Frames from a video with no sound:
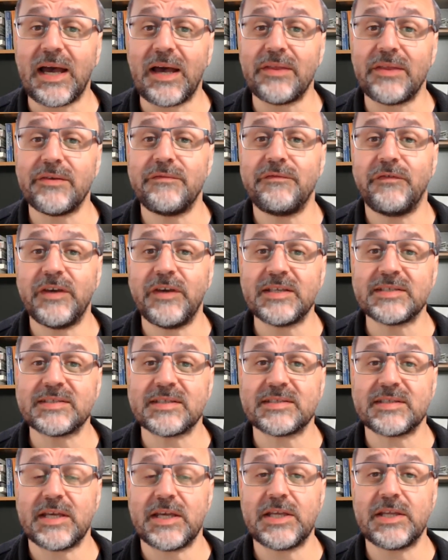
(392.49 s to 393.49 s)
other
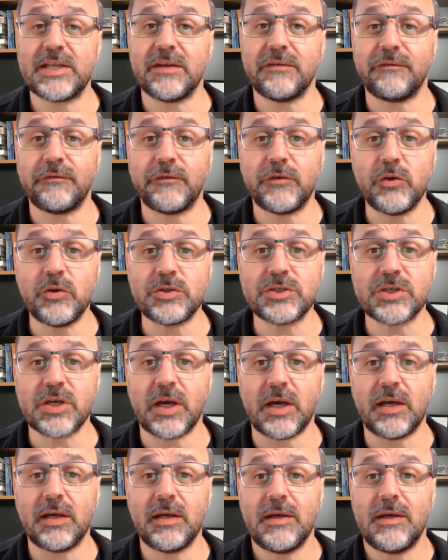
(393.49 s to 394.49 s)
visas in the
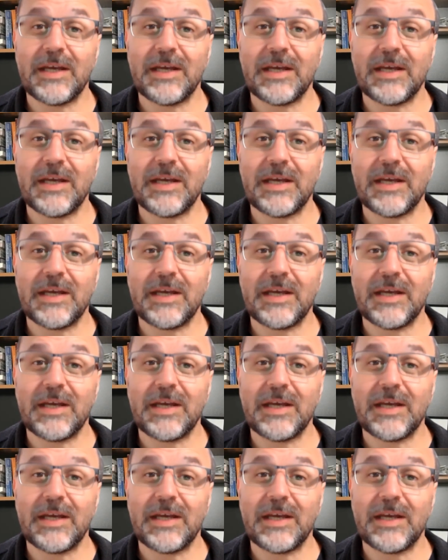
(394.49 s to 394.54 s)
future.